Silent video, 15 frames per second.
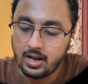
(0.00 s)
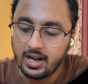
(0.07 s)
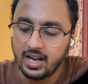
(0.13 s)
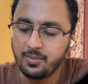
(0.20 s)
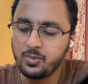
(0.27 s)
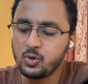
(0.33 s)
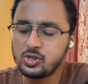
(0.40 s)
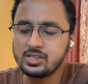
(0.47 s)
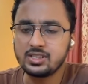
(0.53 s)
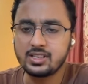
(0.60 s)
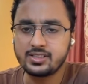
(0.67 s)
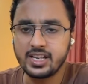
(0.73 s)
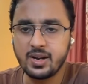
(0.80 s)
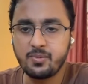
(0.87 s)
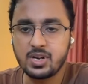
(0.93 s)
I'm using the
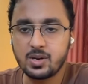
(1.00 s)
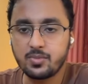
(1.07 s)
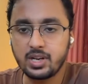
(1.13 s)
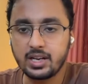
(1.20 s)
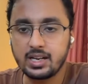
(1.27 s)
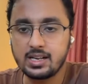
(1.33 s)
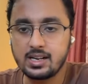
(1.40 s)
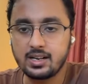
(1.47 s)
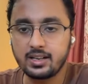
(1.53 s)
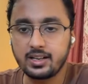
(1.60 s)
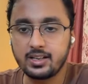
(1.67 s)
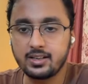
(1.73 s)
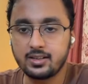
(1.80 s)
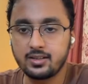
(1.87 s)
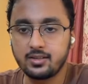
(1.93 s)
same term again and
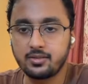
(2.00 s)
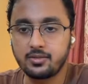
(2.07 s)
again